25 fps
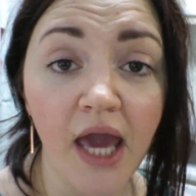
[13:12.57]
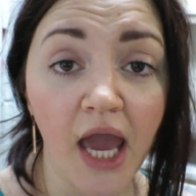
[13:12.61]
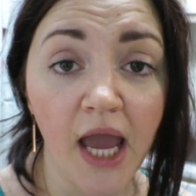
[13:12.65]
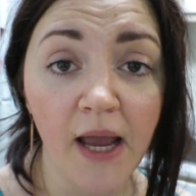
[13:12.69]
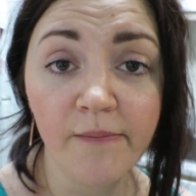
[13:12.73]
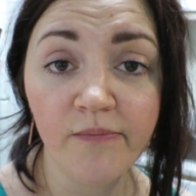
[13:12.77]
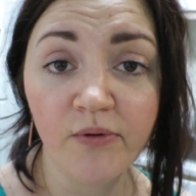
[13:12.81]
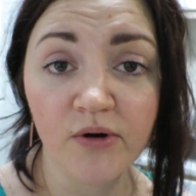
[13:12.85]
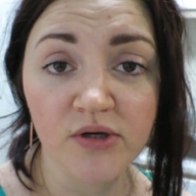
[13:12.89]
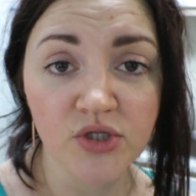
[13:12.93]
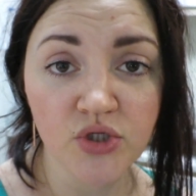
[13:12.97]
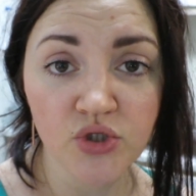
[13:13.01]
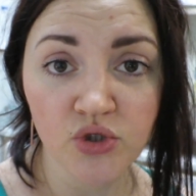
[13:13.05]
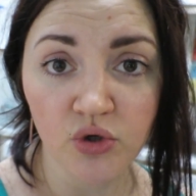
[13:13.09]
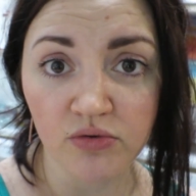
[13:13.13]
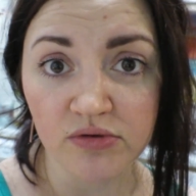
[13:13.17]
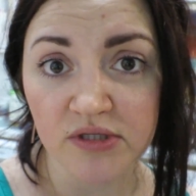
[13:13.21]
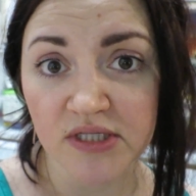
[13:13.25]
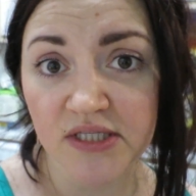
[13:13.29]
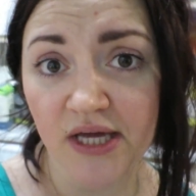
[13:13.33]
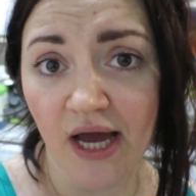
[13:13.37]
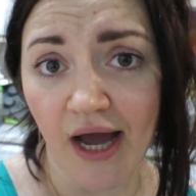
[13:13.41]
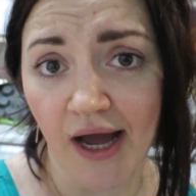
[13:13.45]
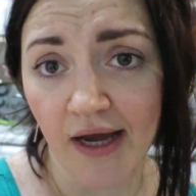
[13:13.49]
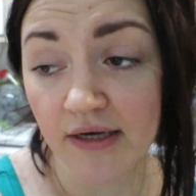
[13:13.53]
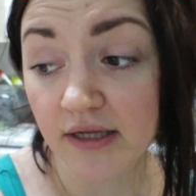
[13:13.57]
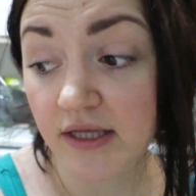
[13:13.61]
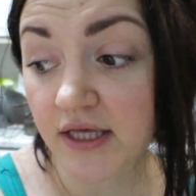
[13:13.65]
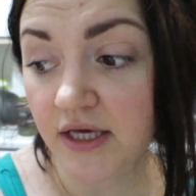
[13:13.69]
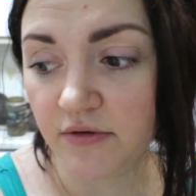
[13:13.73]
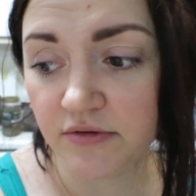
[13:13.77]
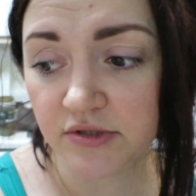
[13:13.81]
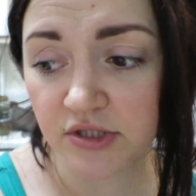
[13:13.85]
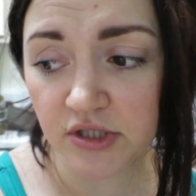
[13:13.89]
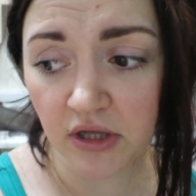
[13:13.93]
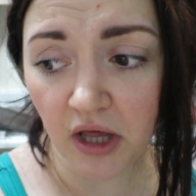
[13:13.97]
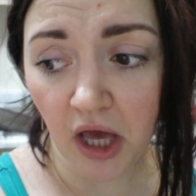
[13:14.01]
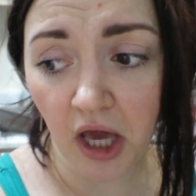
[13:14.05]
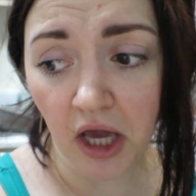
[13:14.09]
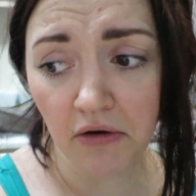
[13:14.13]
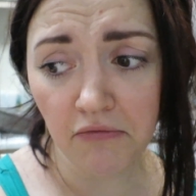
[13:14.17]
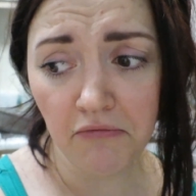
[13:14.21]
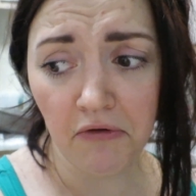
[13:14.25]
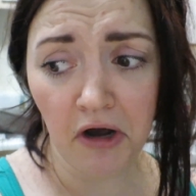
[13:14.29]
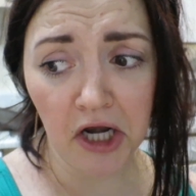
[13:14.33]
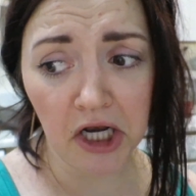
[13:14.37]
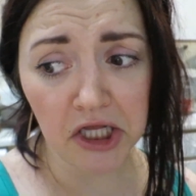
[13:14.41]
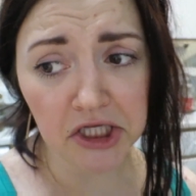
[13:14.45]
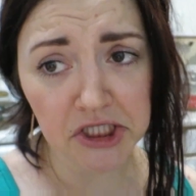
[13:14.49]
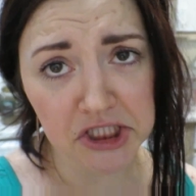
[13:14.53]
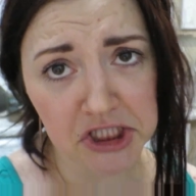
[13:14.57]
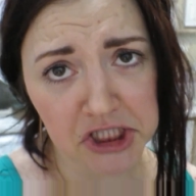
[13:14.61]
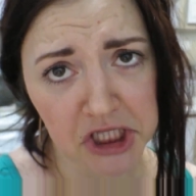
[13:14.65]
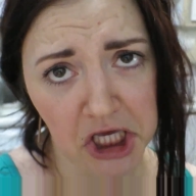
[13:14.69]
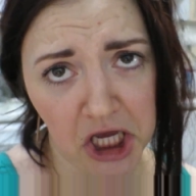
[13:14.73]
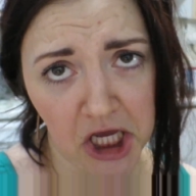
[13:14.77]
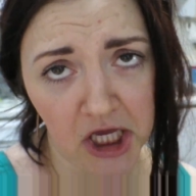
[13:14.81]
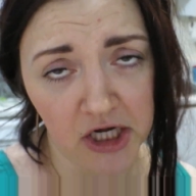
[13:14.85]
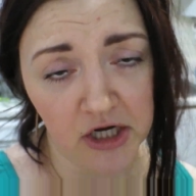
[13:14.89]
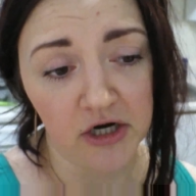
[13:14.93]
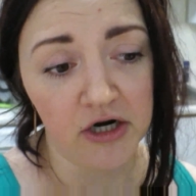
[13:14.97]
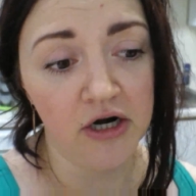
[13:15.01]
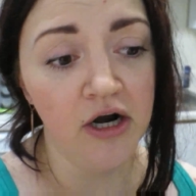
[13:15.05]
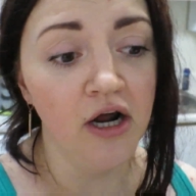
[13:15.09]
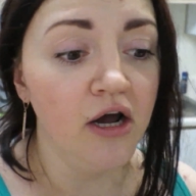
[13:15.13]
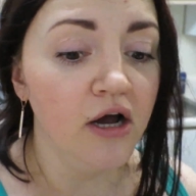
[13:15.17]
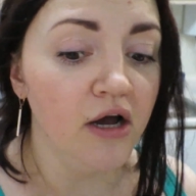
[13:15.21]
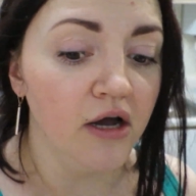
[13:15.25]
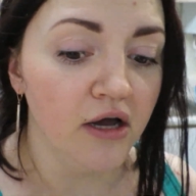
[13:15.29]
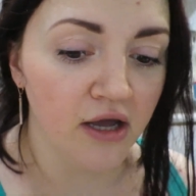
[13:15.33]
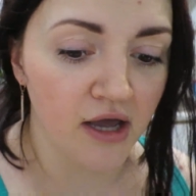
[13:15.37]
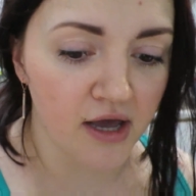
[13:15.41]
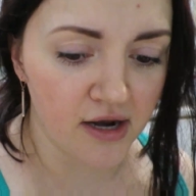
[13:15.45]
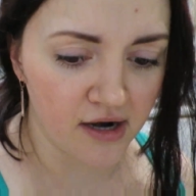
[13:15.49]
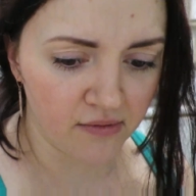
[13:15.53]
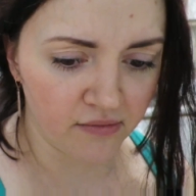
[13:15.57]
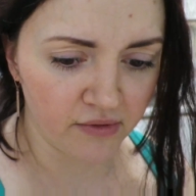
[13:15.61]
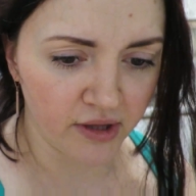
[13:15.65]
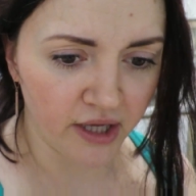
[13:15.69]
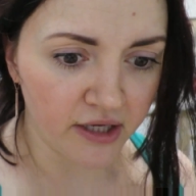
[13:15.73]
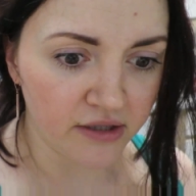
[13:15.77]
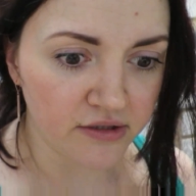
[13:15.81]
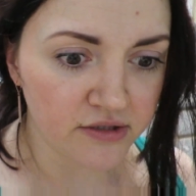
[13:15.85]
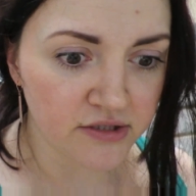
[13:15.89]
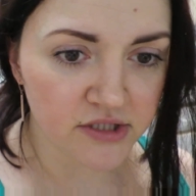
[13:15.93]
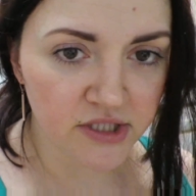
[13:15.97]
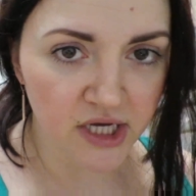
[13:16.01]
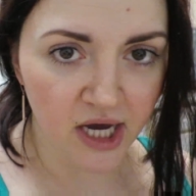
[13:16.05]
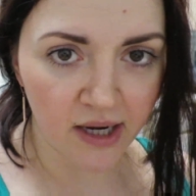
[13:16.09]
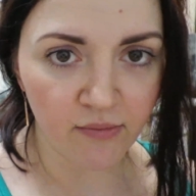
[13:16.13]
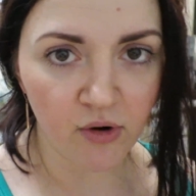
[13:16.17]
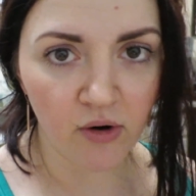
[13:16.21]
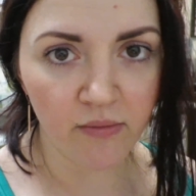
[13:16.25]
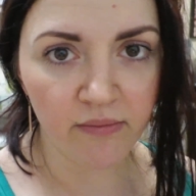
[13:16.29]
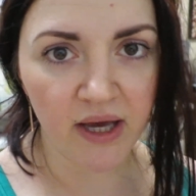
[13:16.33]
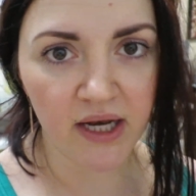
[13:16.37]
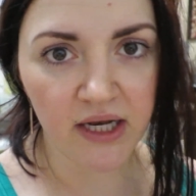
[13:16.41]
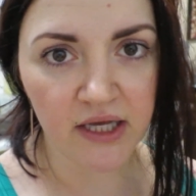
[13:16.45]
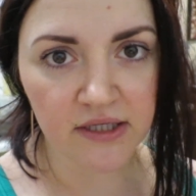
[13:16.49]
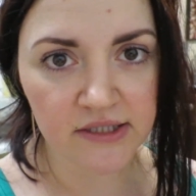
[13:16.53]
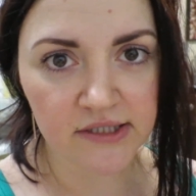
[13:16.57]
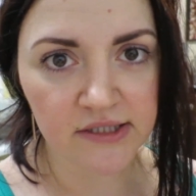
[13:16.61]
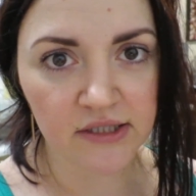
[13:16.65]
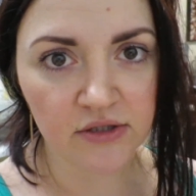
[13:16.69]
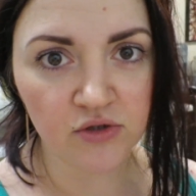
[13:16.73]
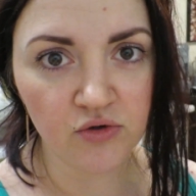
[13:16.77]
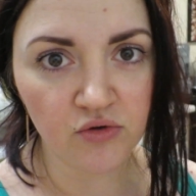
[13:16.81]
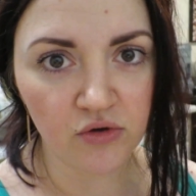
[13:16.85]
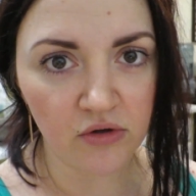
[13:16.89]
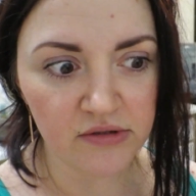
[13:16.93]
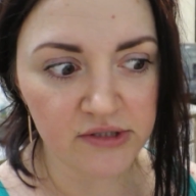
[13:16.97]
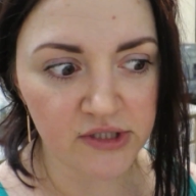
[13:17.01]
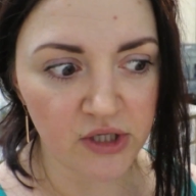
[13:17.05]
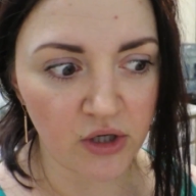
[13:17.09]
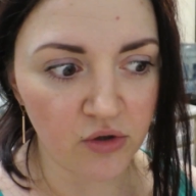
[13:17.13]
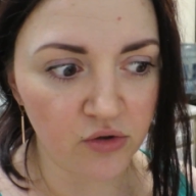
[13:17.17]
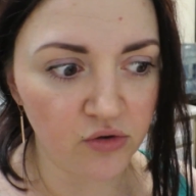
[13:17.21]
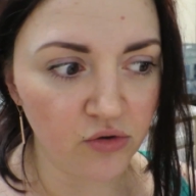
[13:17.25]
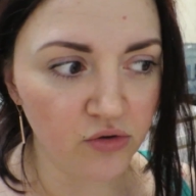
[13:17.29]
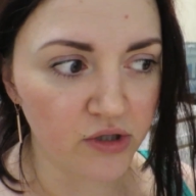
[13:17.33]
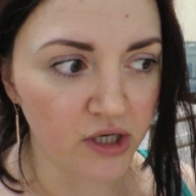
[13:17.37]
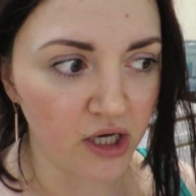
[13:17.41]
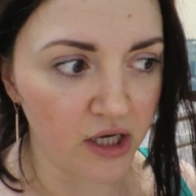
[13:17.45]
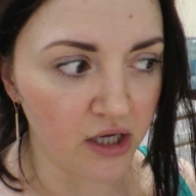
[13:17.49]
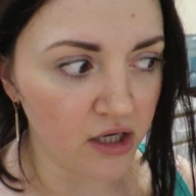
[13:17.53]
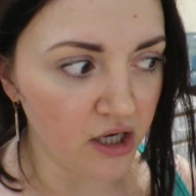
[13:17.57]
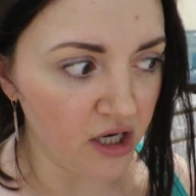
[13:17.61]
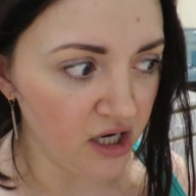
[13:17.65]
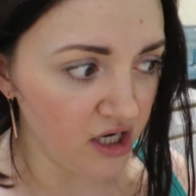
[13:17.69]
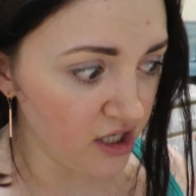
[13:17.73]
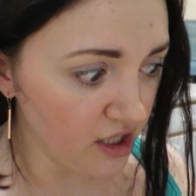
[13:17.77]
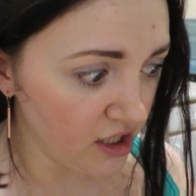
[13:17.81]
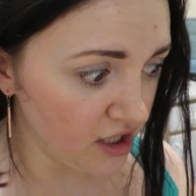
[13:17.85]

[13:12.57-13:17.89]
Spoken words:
Gabe was so sad. He was like, when is dinner? And I'm like, 10 more minutes. The noodles are cooking.